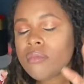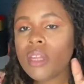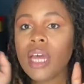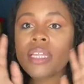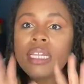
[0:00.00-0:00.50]

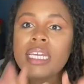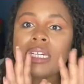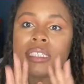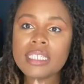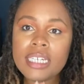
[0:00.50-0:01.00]

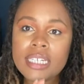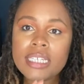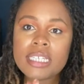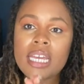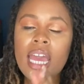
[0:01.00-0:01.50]

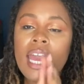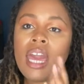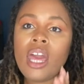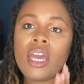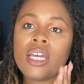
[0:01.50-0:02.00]
legalese
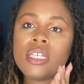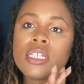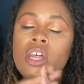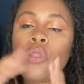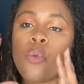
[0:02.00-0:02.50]

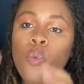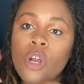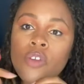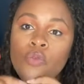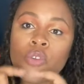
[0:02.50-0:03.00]
is the
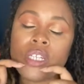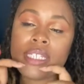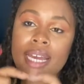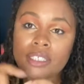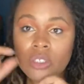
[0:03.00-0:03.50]
word for the
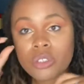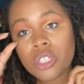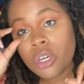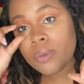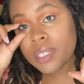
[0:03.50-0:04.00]
technical
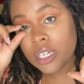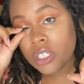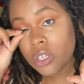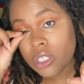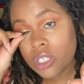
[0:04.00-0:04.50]
terms that
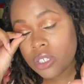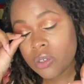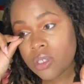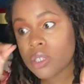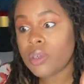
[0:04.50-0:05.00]
attorneys
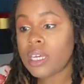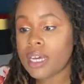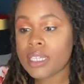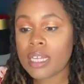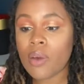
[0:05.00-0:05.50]
use. So
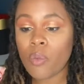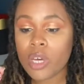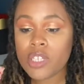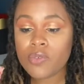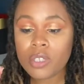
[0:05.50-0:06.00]
yes, that
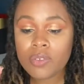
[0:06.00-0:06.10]
was full